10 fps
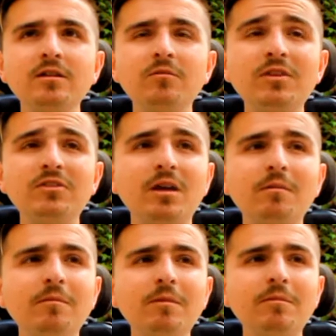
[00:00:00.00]
One time
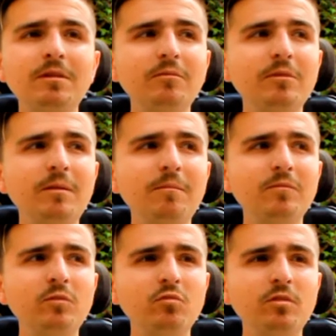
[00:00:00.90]
I remember that like, where I
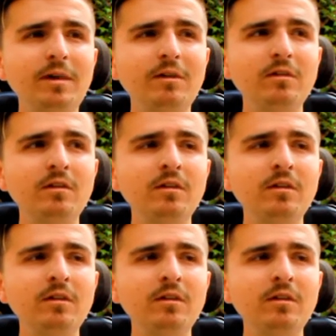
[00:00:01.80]
talked about